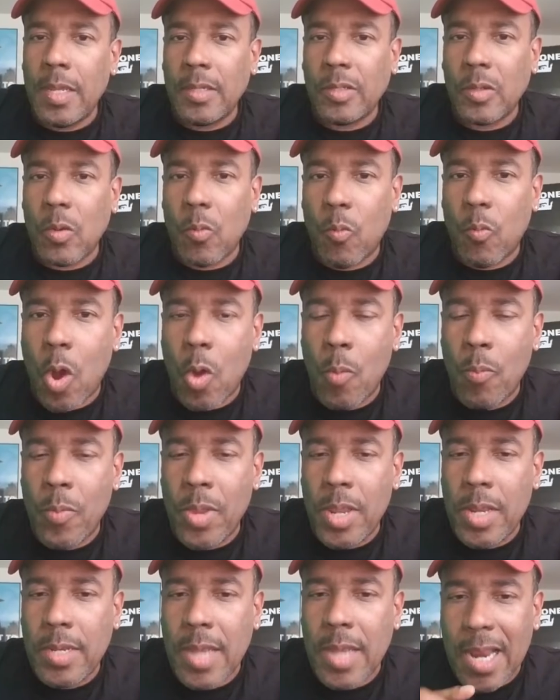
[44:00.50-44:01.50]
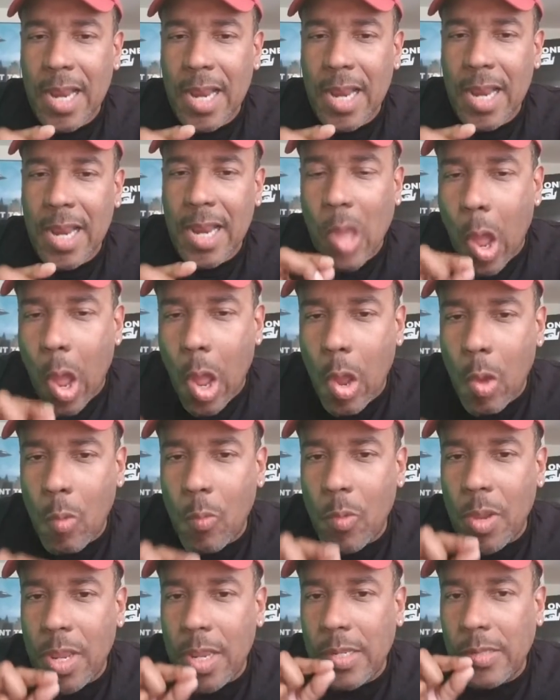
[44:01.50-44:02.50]
is a woman that is
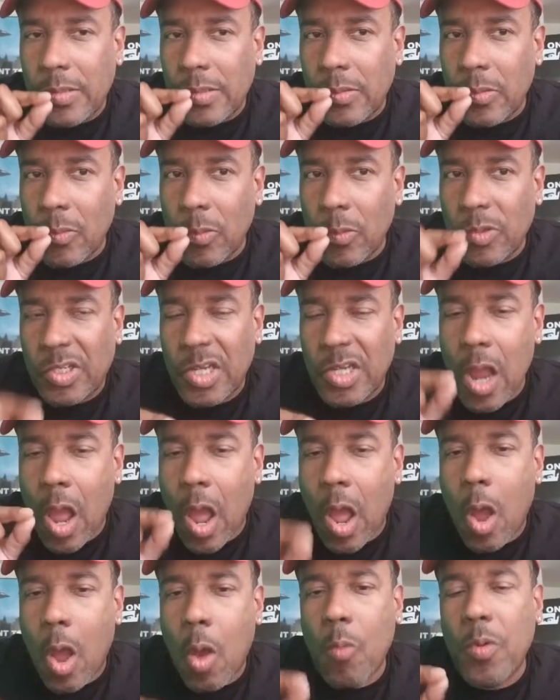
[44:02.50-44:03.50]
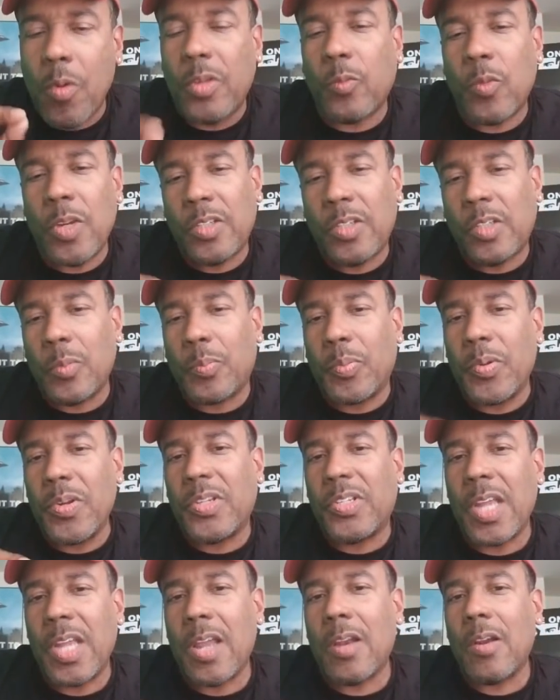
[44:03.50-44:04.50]
always, she always wants to
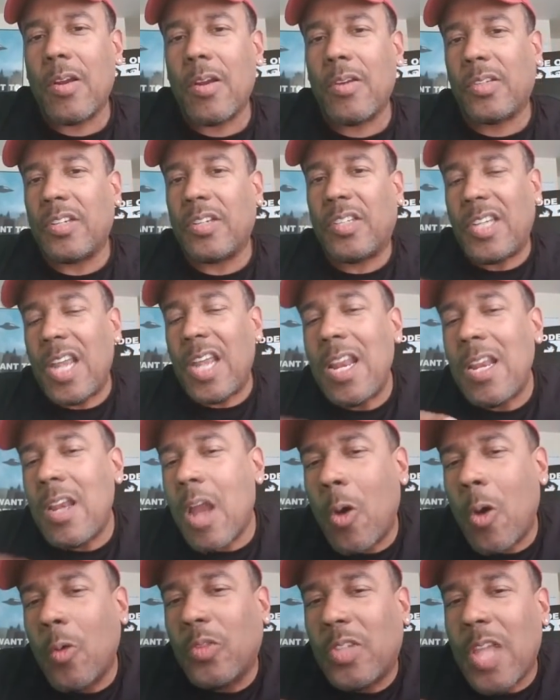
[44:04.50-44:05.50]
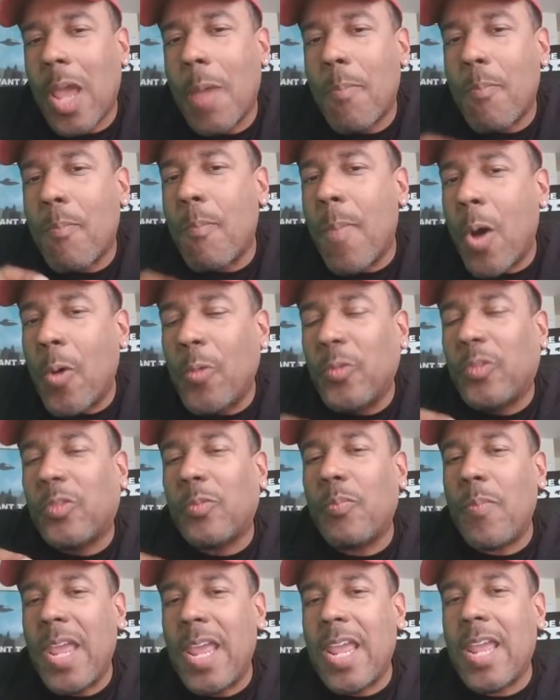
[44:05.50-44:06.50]
present herself. She knows that
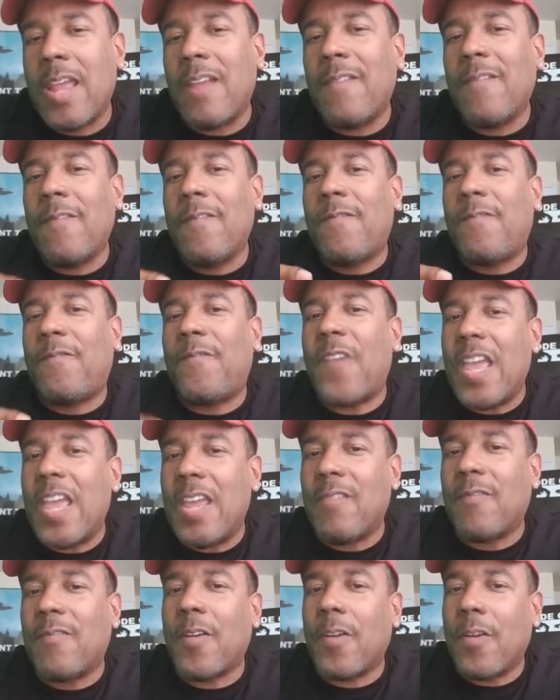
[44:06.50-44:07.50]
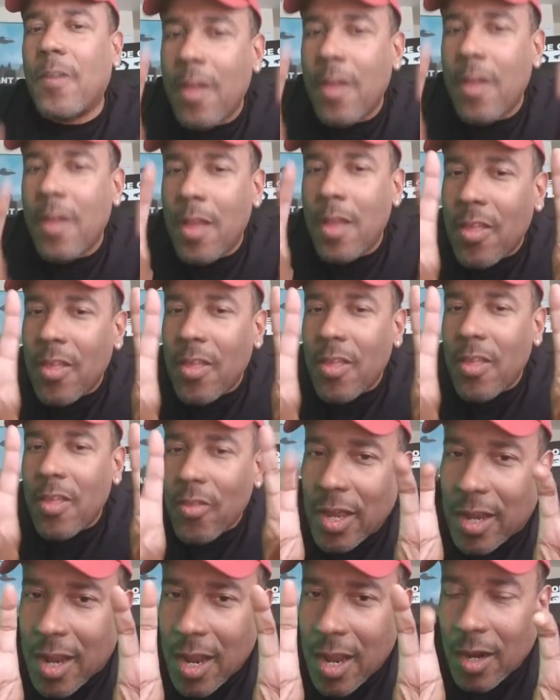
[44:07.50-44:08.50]
most men favor
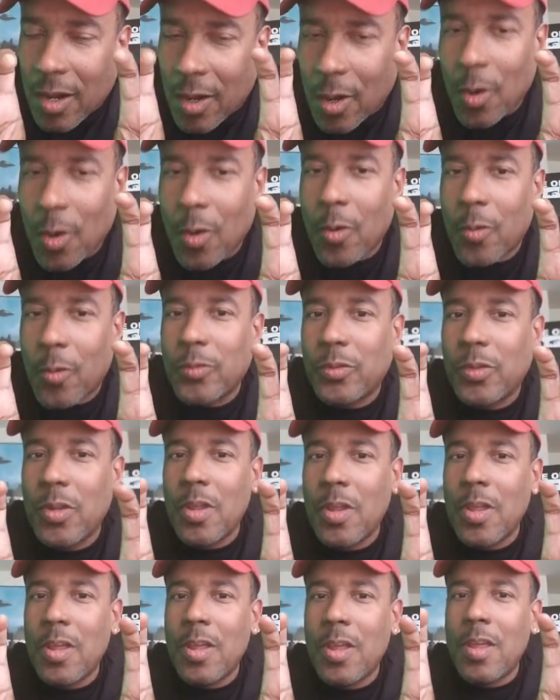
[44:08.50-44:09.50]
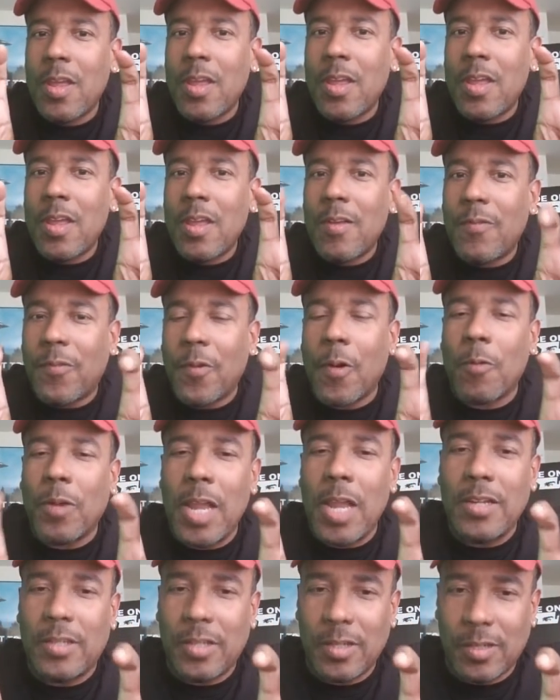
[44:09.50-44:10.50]
the good girls for
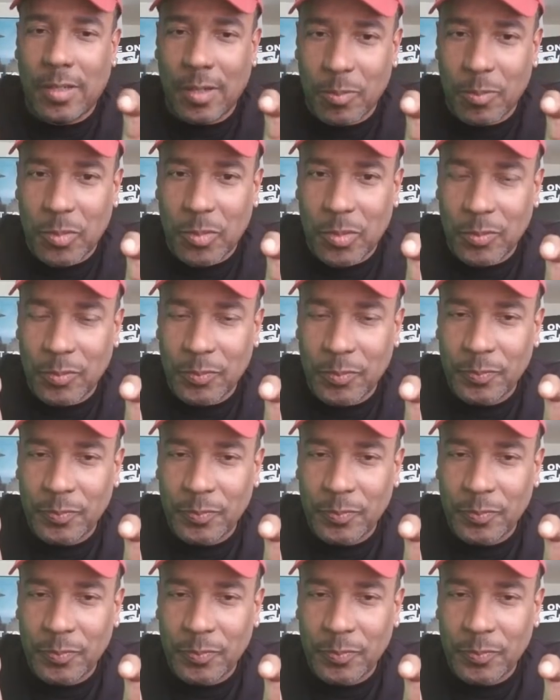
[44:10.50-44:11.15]
relationships.